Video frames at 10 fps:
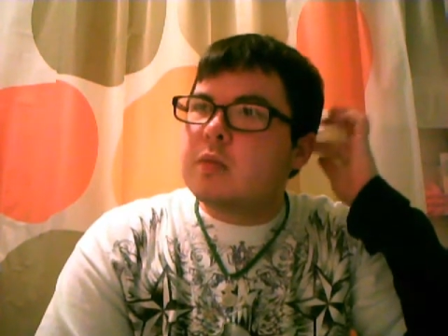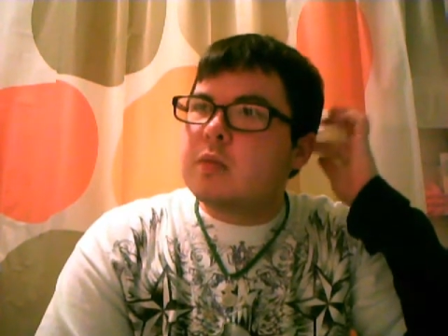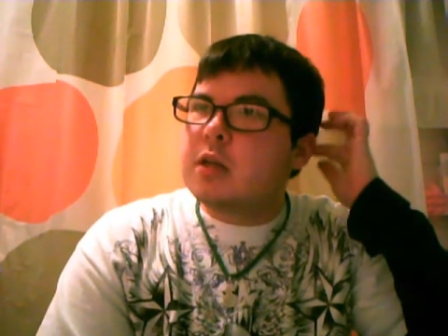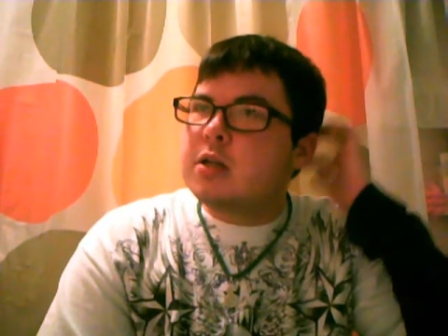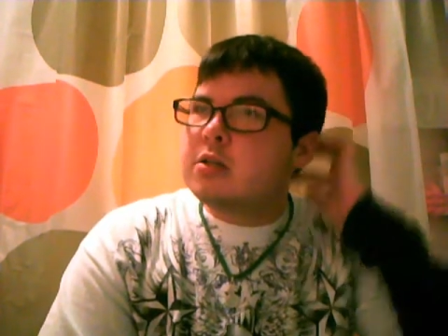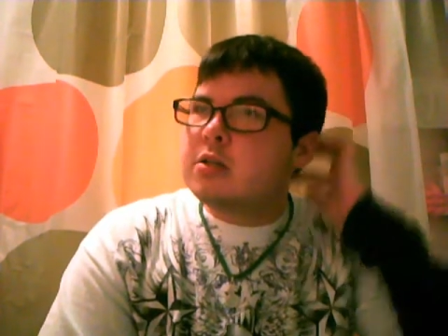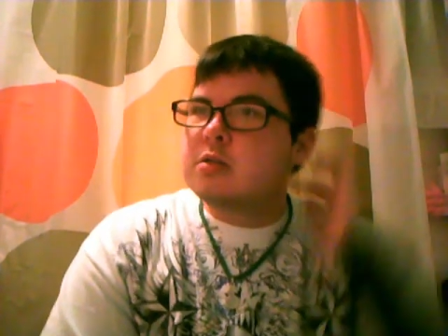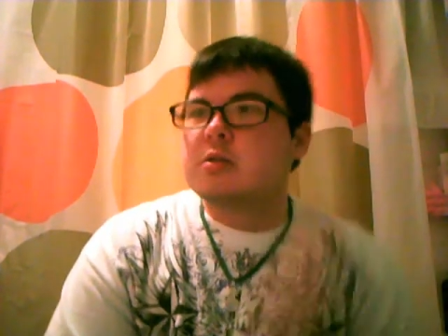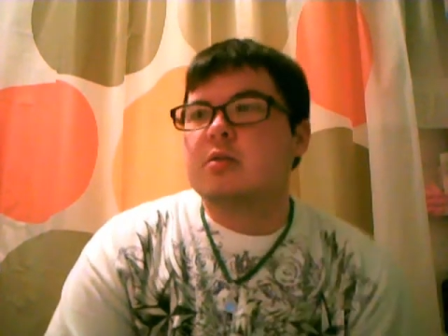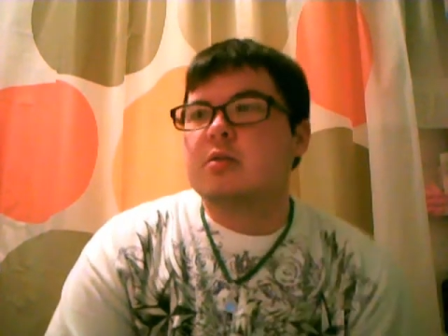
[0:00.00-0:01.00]

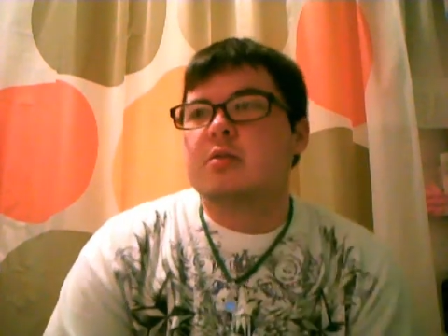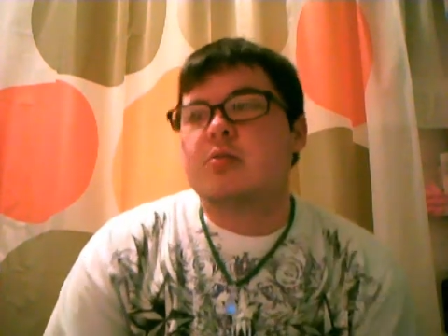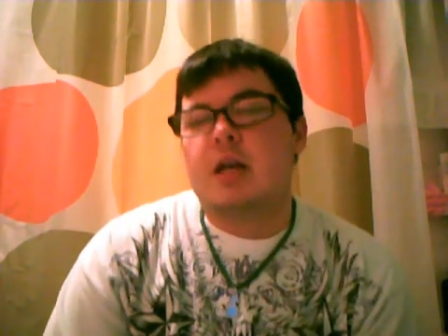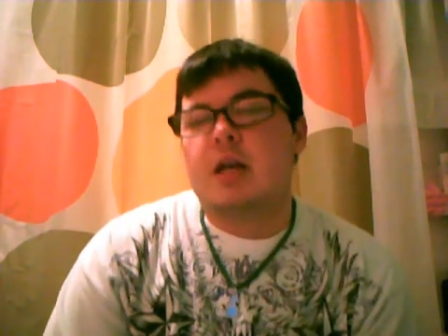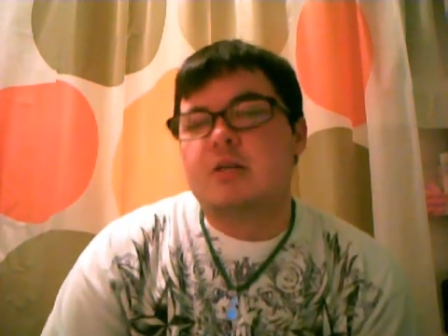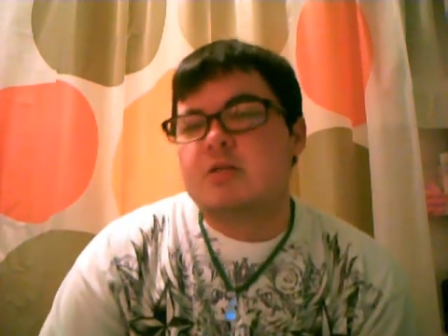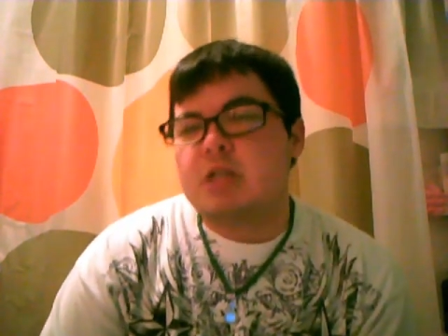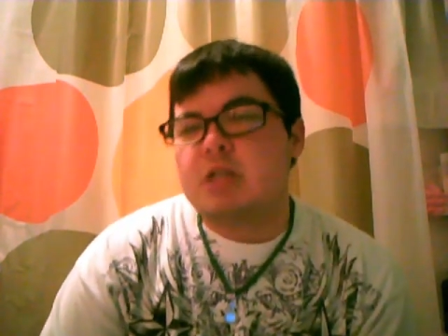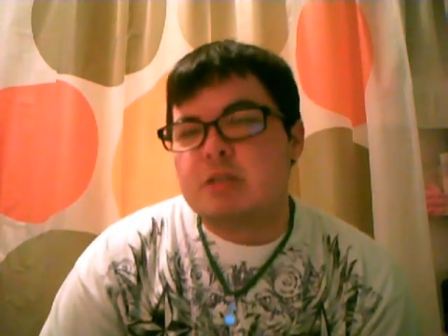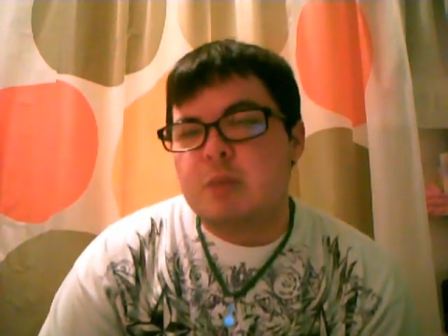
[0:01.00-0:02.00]
There's straight
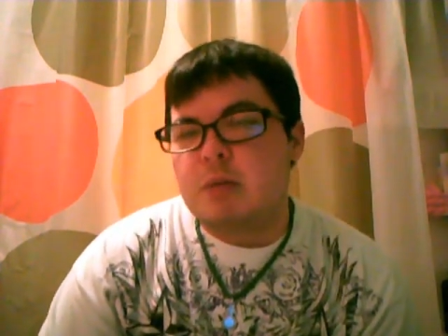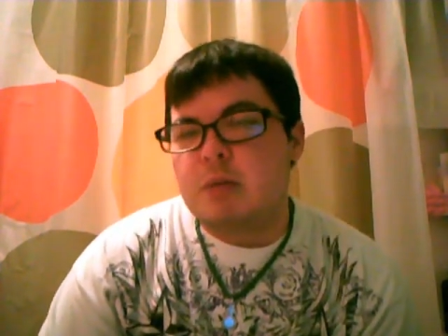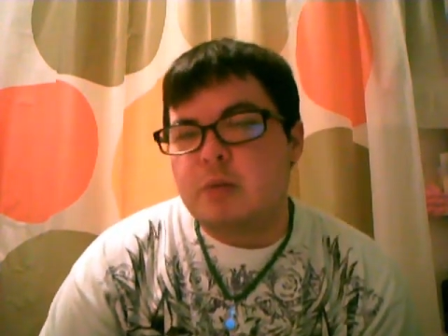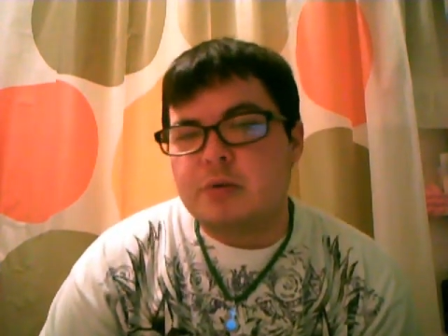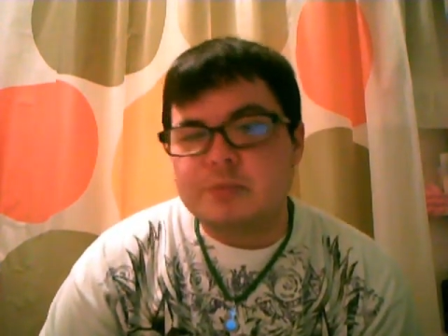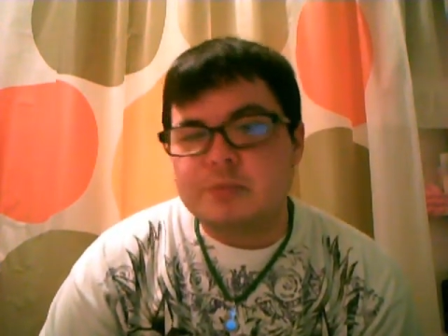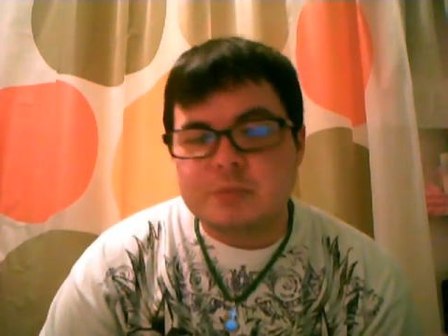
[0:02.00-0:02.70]
cis people